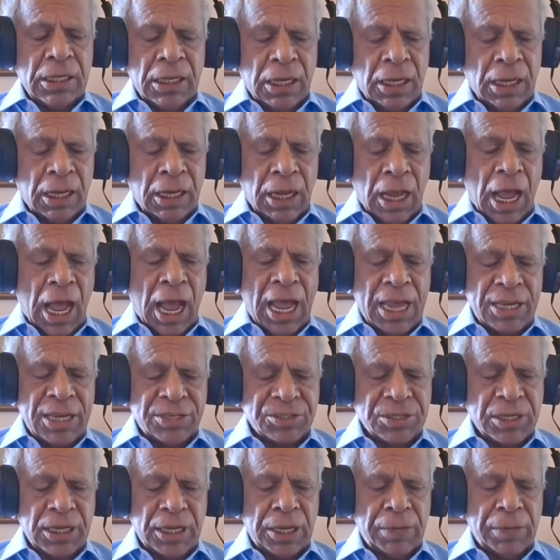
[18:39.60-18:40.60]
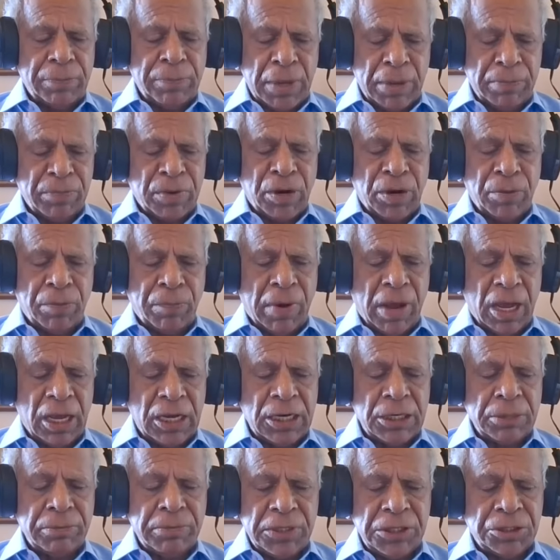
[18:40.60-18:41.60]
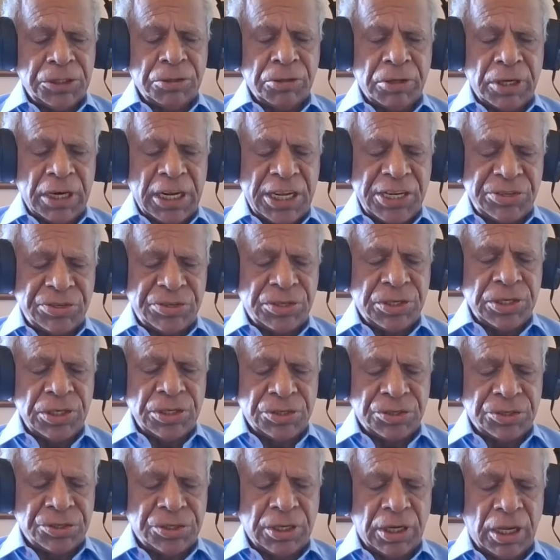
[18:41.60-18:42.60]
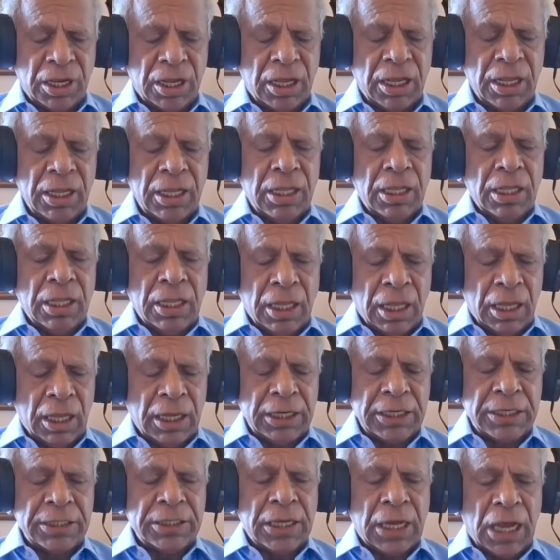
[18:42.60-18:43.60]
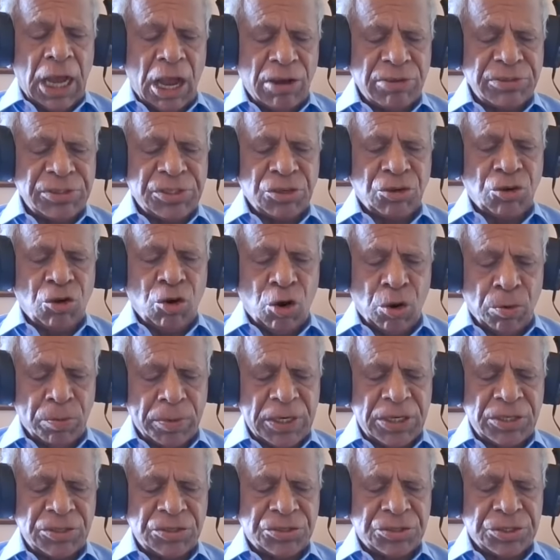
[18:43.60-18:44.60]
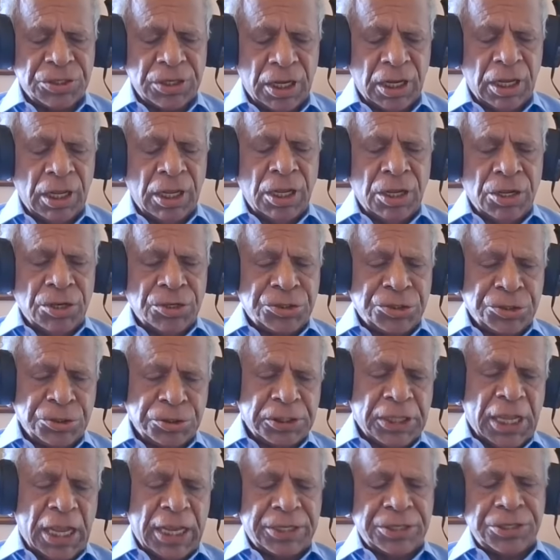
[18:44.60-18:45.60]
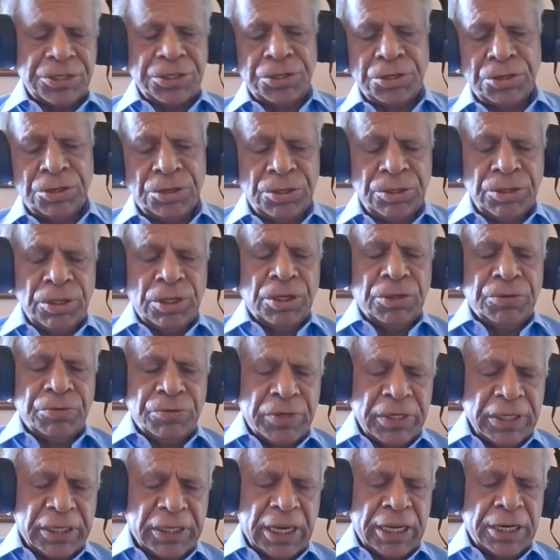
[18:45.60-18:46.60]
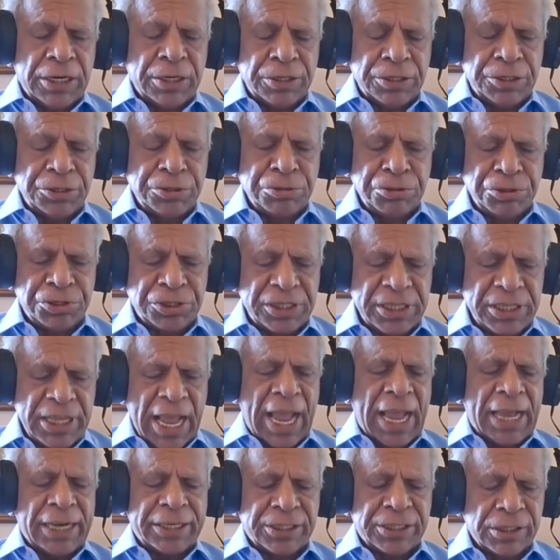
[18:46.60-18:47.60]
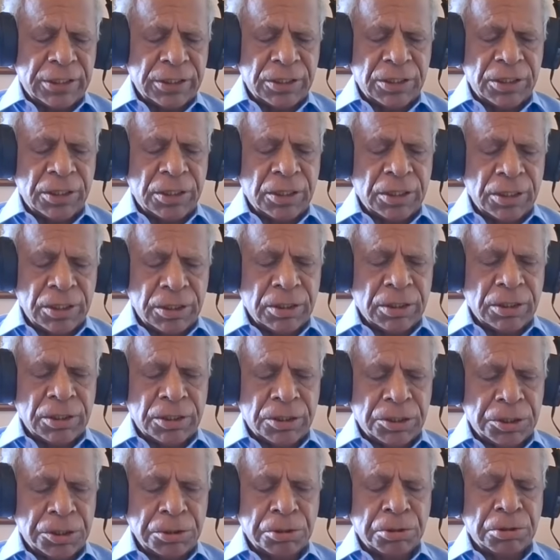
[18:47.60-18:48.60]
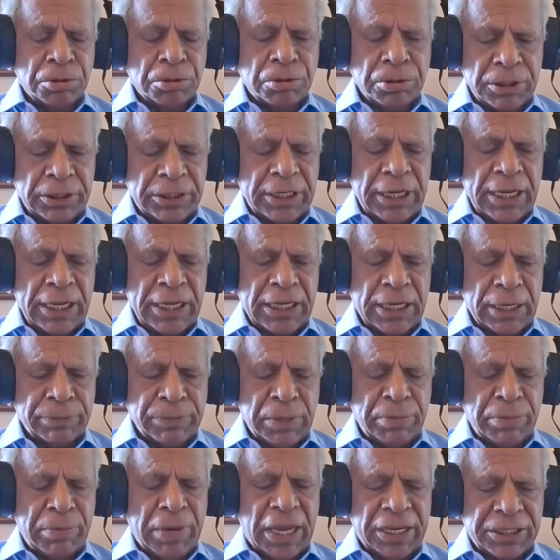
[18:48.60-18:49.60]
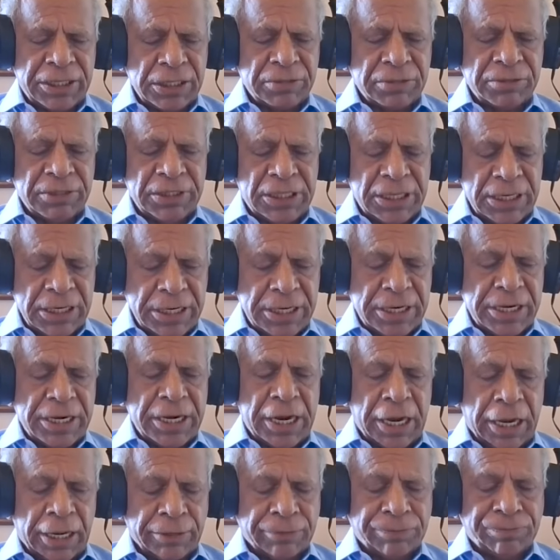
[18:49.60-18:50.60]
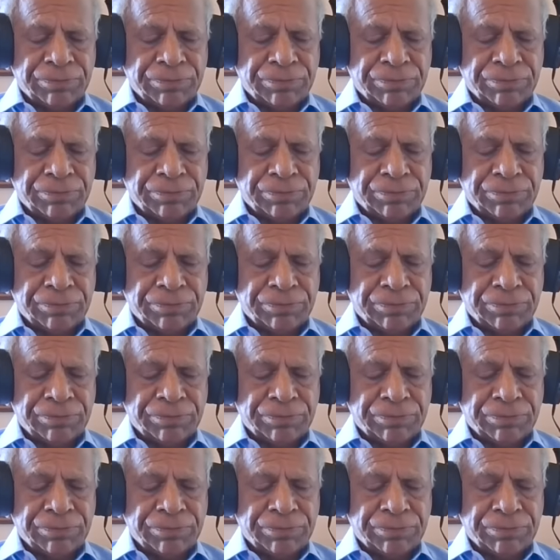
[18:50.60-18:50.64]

ask a member of parliament to raise this in the House of Commons so that, you know, we can use that to take up the matter with India?